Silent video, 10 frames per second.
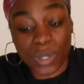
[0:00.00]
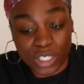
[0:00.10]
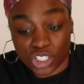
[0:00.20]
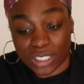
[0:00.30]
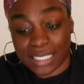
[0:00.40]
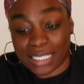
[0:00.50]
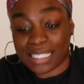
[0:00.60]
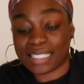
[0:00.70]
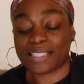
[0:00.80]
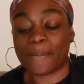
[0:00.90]
question
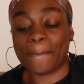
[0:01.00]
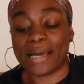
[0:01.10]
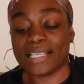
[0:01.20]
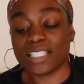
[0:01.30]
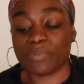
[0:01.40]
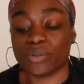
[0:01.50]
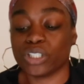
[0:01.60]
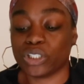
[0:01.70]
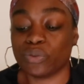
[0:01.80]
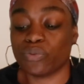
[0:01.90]
is the best
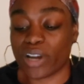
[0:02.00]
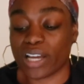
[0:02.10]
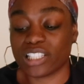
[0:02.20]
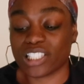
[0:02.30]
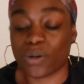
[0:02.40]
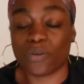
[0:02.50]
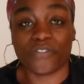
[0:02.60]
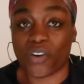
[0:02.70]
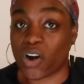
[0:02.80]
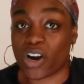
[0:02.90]
book you've read so
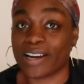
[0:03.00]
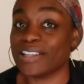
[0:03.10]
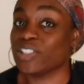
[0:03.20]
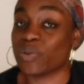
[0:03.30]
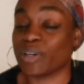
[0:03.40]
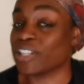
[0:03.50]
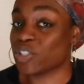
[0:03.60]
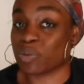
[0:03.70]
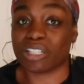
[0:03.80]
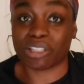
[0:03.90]
far in
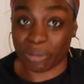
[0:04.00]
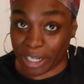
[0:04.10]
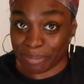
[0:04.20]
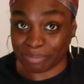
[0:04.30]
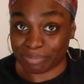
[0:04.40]
2023.